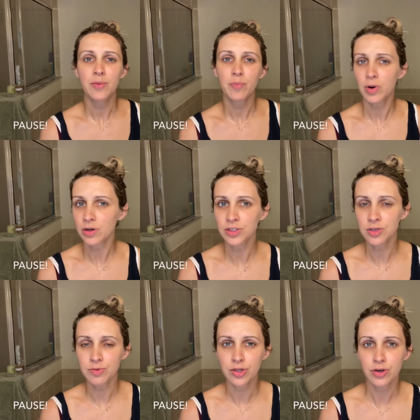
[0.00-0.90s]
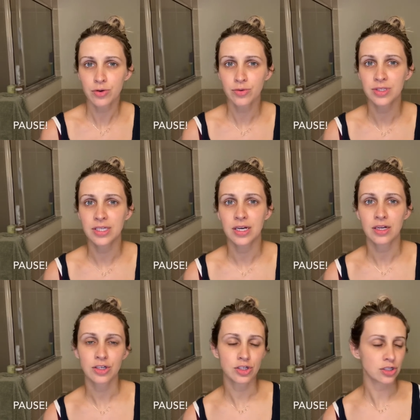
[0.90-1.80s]
put on some tunes,
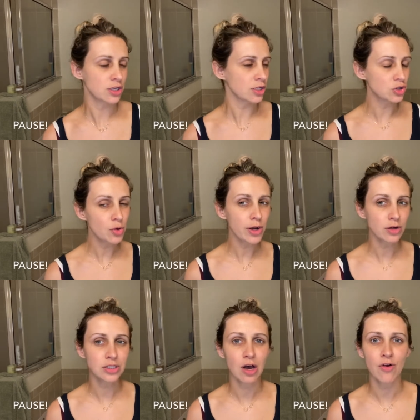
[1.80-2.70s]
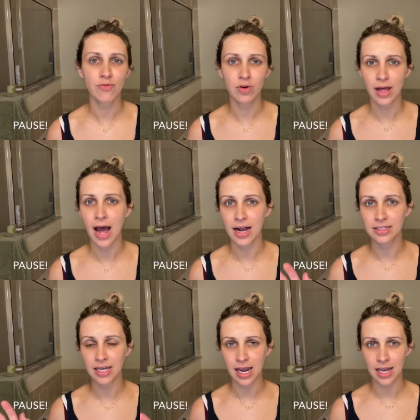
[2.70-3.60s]
just enjoy yourself,
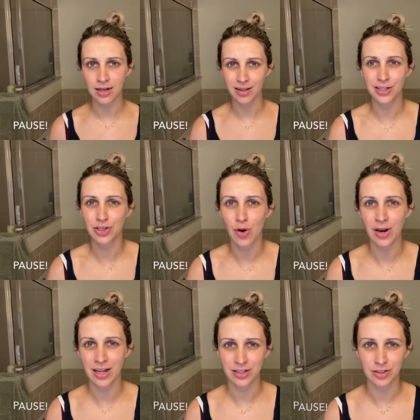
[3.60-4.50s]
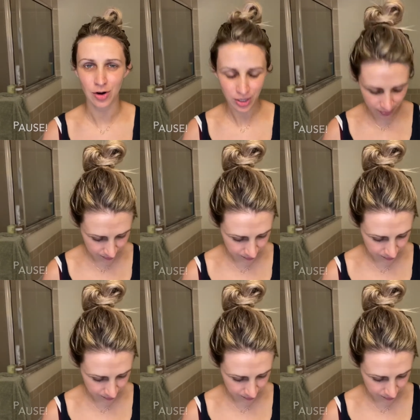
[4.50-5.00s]
relax, and let's go ahead and get started.